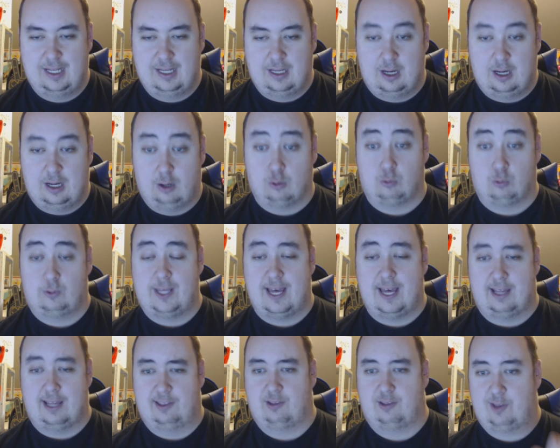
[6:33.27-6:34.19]
Oh
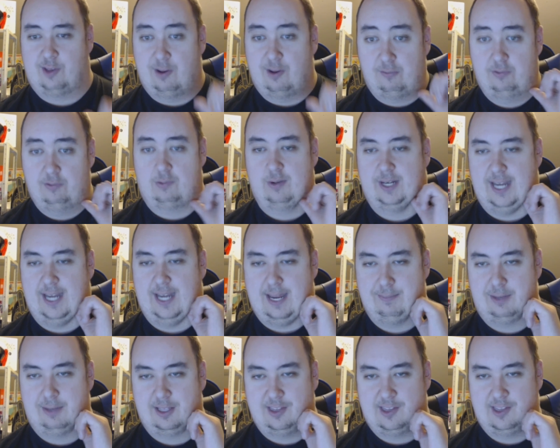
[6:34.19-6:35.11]
yeah, so some of them are
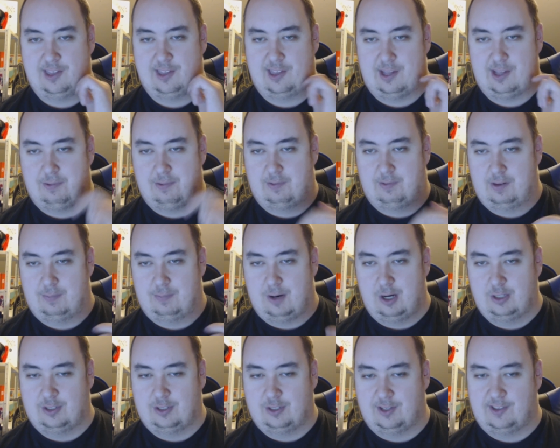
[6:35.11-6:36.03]
gambits, some of them
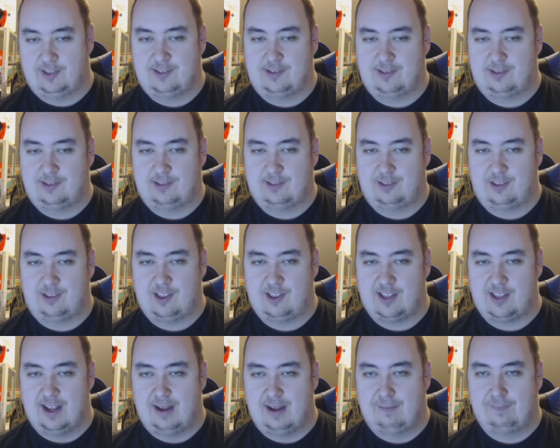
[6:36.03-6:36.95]
are just
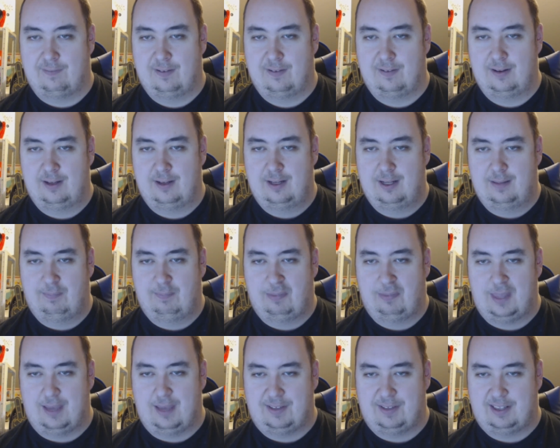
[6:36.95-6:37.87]
stuff.
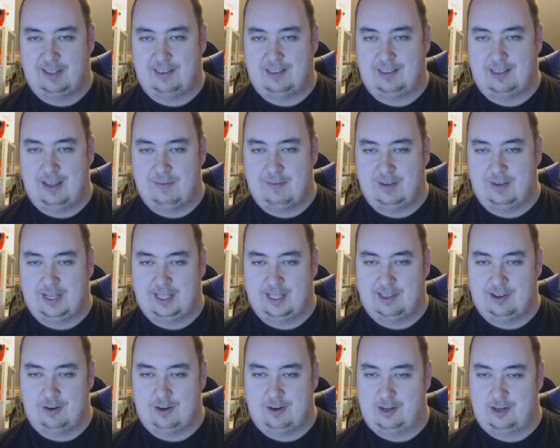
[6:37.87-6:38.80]
If it gets
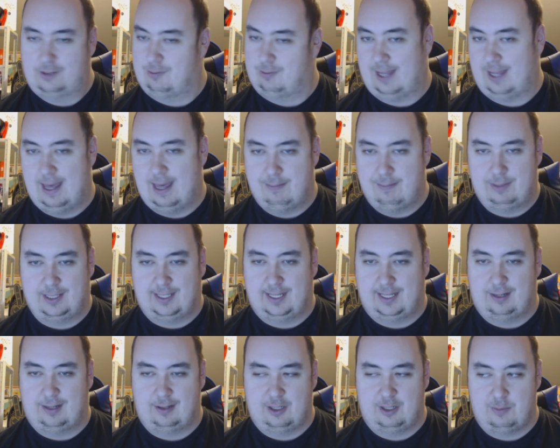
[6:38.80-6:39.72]
turned into a gambit
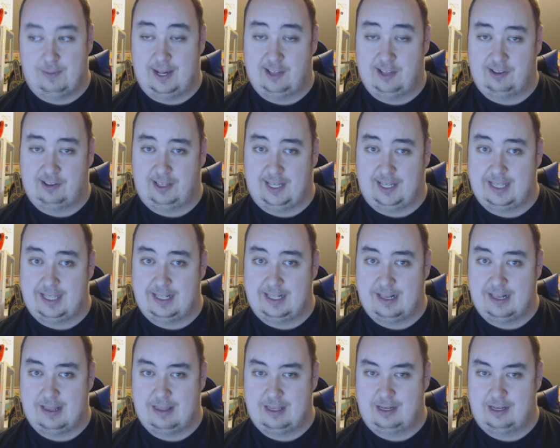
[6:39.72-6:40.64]
later, you basically get
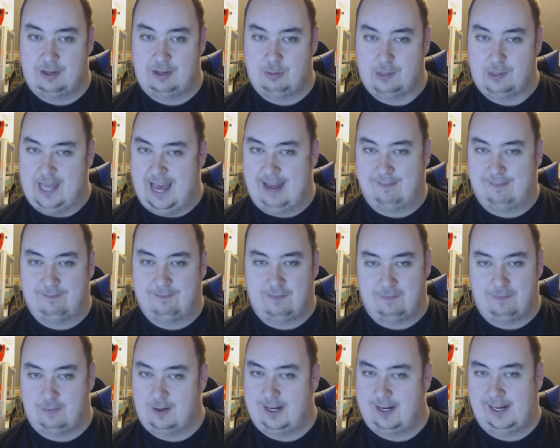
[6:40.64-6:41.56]
to do that for
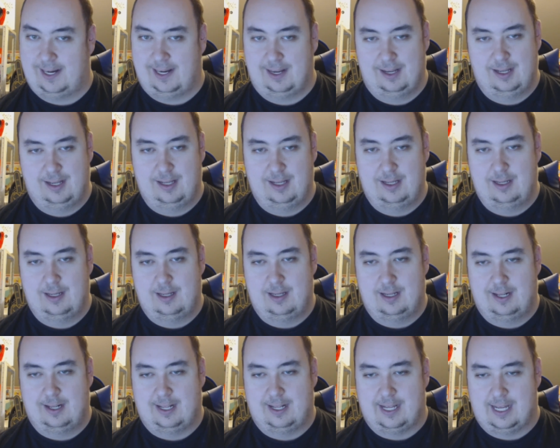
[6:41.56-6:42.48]
free.
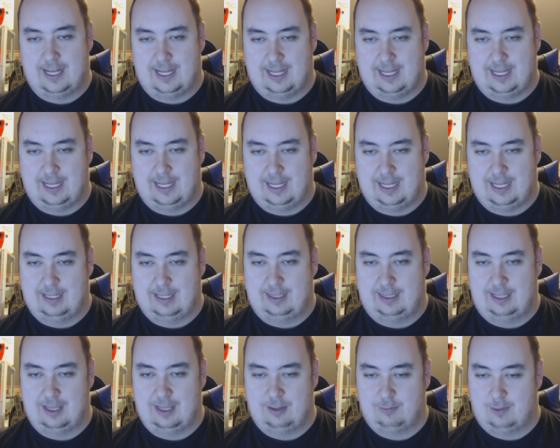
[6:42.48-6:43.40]

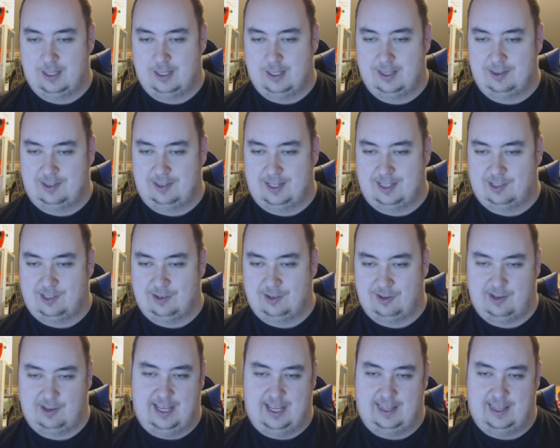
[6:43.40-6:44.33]
The other ones, it's
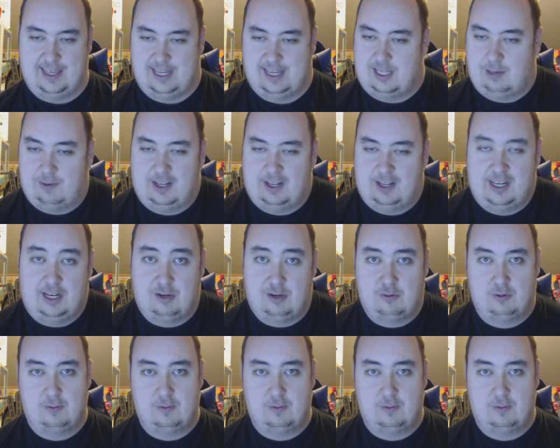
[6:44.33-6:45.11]
just a thing you can do.